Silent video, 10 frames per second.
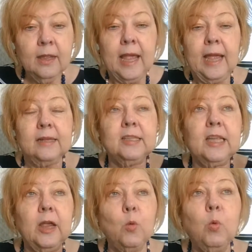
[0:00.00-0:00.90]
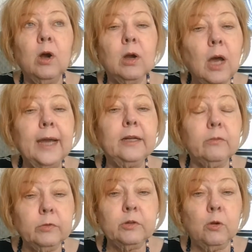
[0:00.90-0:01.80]
and say what kind
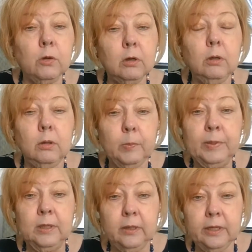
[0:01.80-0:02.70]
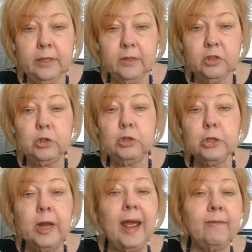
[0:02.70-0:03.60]
of rhetorical appeal it is. You
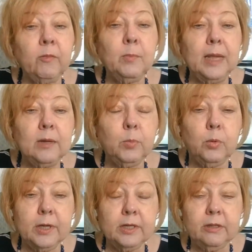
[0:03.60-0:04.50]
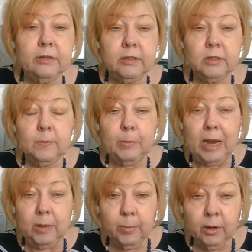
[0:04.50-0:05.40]
should have a main point to this
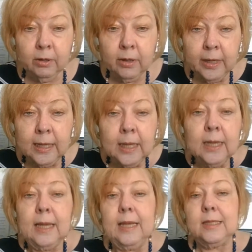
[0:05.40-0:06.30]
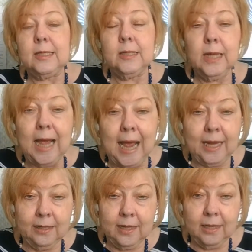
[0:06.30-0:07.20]
paper. It's
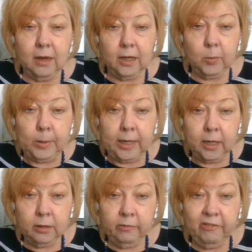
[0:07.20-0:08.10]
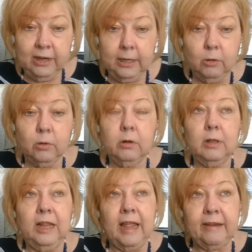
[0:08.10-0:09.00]
not an autobiography or
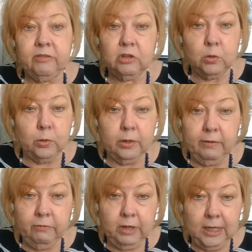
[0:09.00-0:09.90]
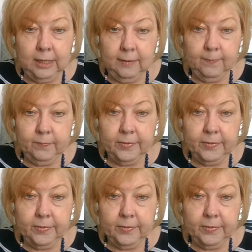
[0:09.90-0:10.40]
a life story of King.